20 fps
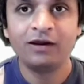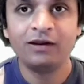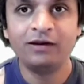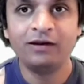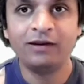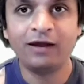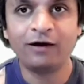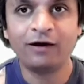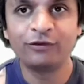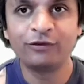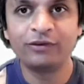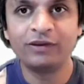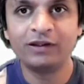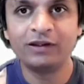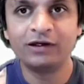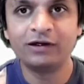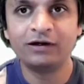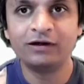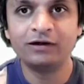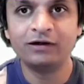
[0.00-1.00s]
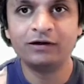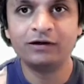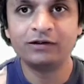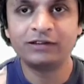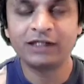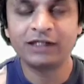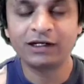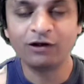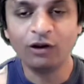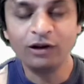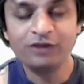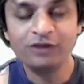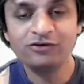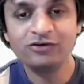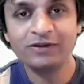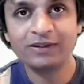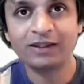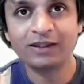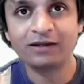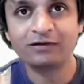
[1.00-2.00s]
Now, the
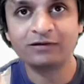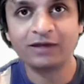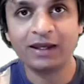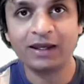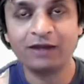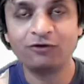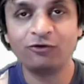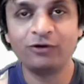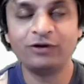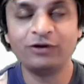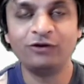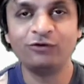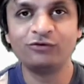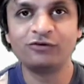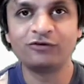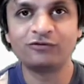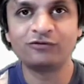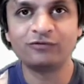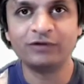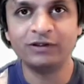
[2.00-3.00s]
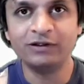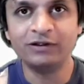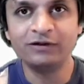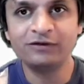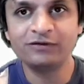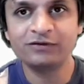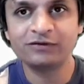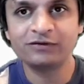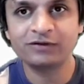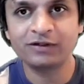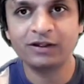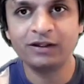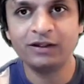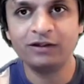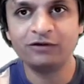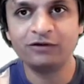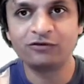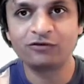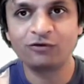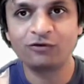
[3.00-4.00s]
technology that Android uses for this
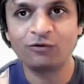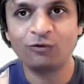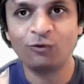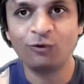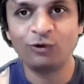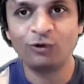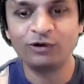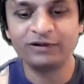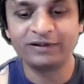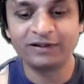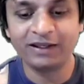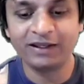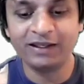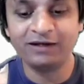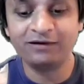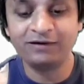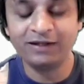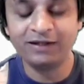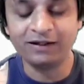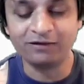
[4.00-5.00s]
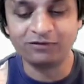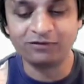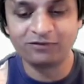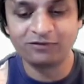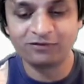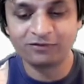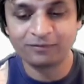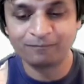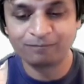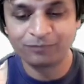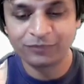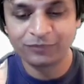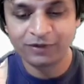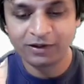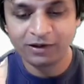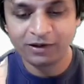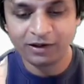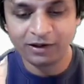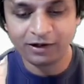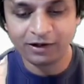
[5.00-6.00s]
is called intents.
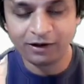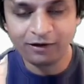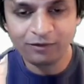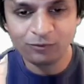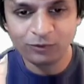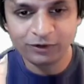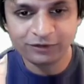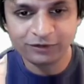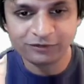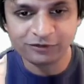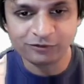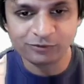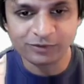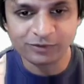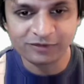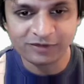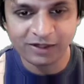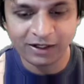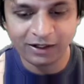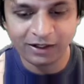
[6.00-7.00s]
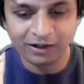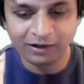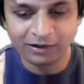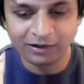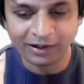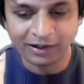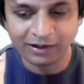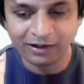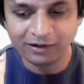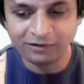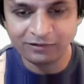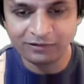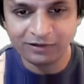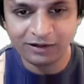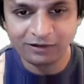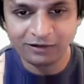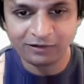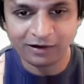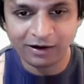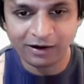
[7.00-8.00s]
And how it works is we say like
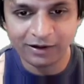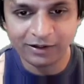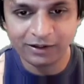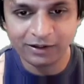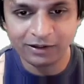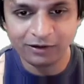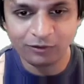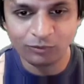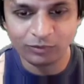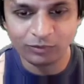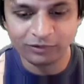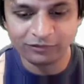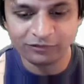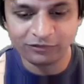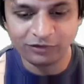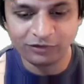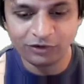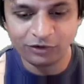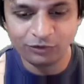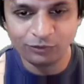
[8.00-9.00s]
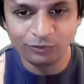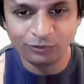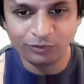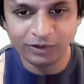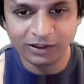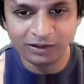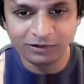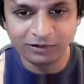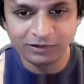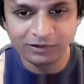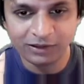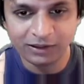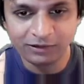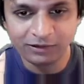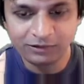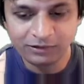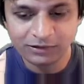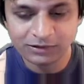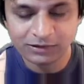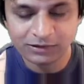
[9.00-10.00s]
intent I equals new
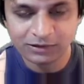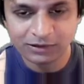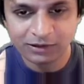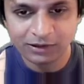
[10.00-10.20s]
intent,